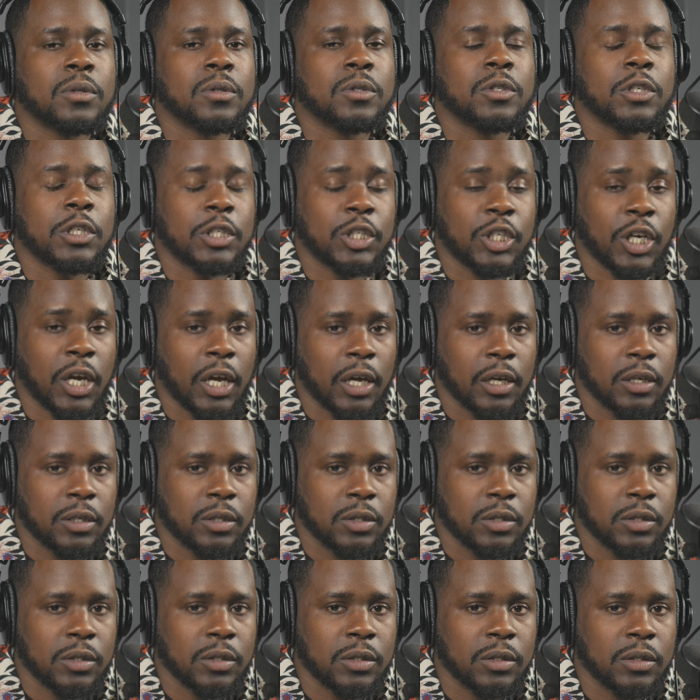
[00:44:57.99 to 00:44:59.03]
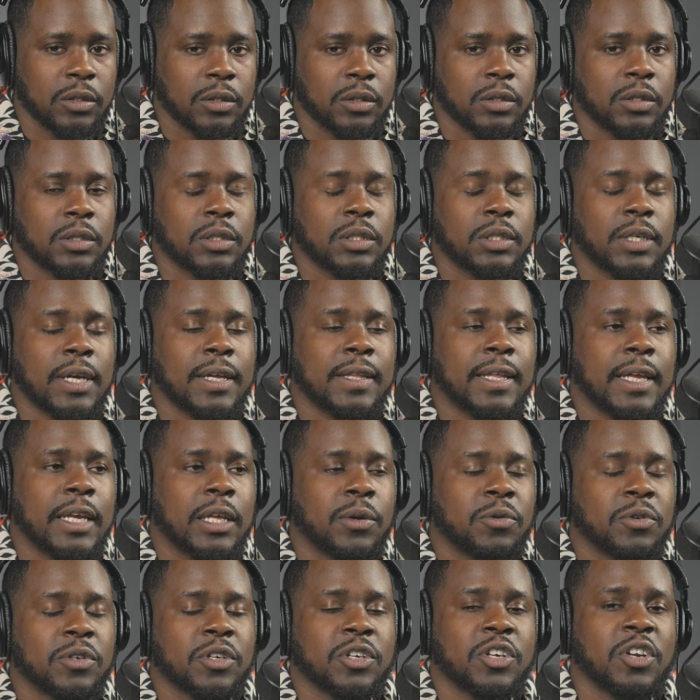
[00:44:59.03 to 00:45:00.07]
to change said that
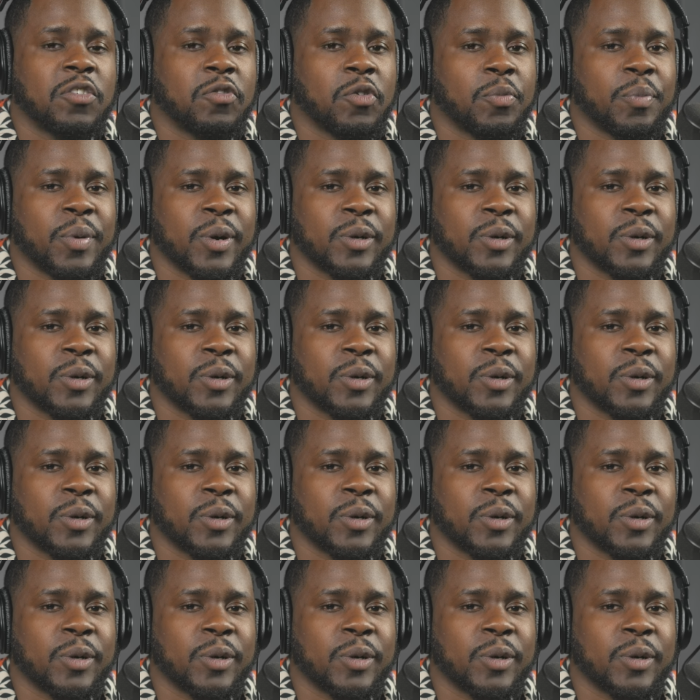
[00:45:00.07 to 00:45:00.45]
he was a different